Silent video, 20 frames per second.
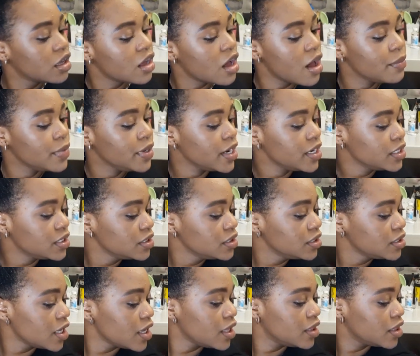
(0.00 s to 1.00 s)

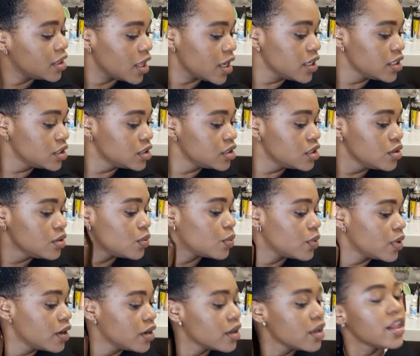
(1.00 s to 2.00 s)
combinations and they should
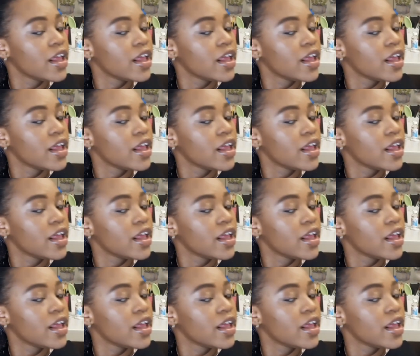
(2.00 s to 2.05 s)
work.